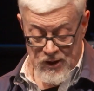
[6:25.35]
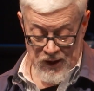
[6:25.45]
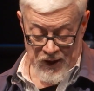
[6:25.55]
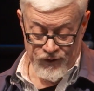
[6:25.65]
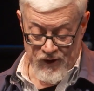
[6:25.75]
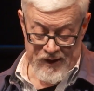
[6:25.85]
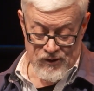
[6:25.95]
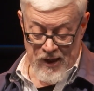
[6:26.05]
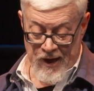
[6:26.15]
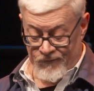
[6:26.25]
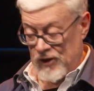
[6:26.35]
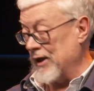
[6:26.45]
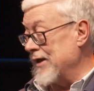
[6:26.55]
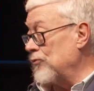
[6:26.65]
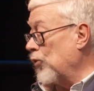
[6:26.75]
in these
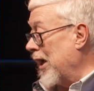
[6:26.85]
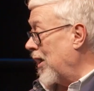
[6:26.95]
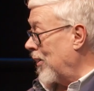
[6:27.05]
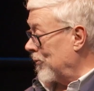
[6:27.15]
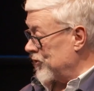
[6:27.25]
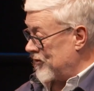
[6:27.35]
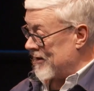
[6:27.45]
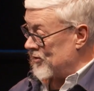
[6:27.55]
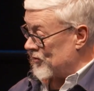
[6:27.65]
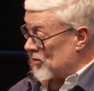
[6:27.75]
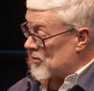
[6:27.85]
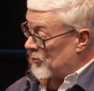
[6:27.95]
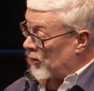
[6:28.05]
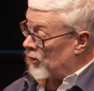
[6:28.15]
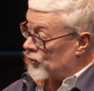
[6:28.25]
heavenly realms." That is the
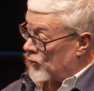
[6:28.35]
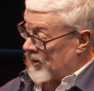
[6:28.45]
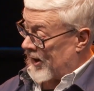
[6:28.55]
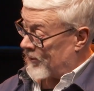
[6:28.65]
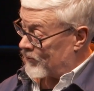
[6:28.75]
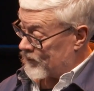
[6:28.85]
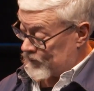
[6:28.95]
spiritual realm.